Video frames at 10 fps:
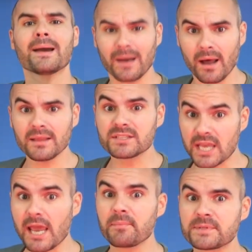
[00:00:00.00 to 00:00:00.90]
College
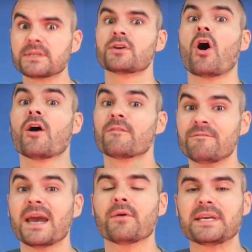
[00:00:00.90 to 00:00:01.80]
campuses are
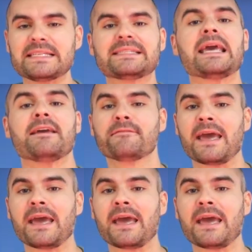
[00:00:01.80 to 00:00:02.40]
very safe,